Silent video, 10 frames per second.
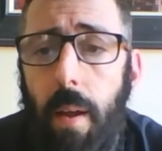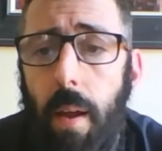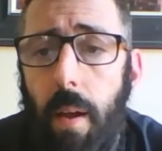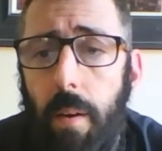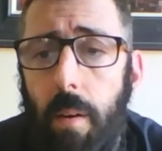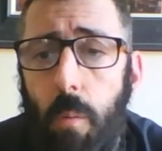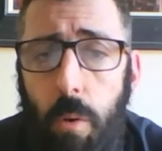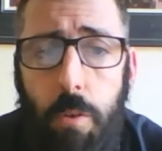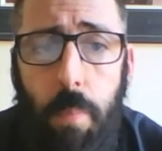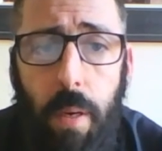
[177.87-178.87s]
and
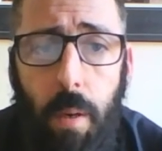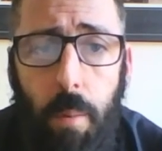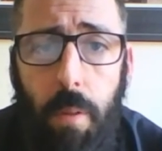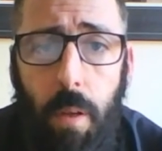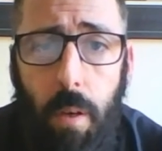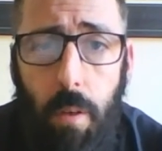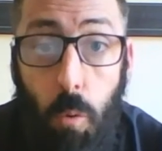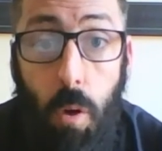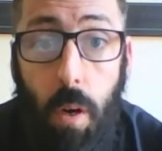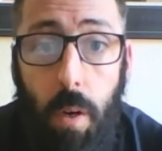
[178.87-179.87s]
which make up the
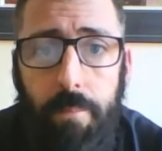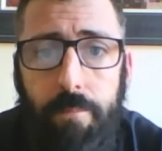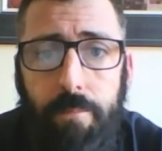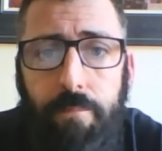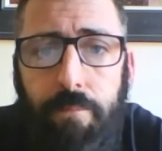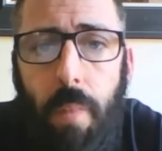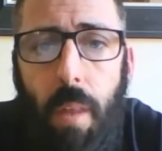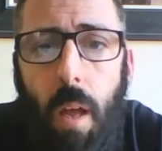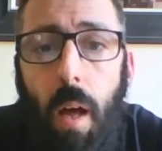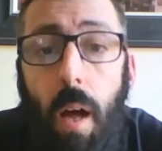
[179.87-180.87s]
Torah.
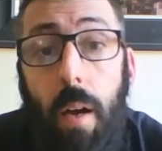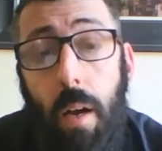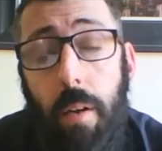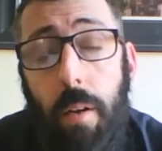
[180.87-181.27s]
God